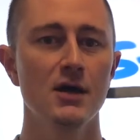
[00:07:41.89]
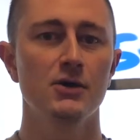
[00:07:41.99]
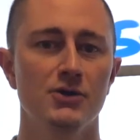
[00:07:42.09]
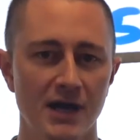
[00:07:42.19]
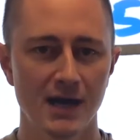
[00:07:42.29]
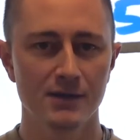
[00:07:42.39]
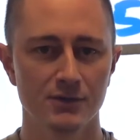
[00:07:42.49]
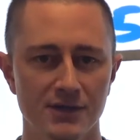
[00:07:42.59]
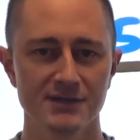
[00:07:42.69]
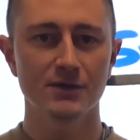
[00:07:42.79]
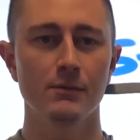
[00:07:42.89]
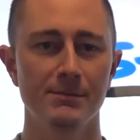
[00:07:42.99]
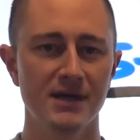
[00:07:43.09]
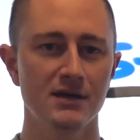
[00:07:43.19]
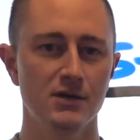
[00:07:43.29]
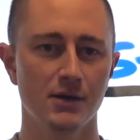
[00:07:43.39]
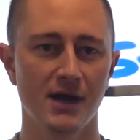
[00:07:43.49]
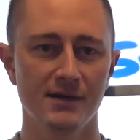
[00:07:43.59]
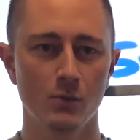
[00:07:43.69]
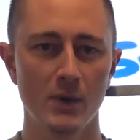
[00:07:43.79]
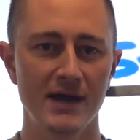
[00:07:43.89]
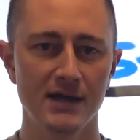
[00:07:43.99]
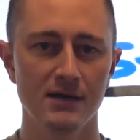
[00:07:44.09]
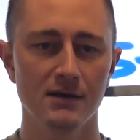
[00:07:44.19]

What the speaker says: your knees aren't bent, you're not in a ready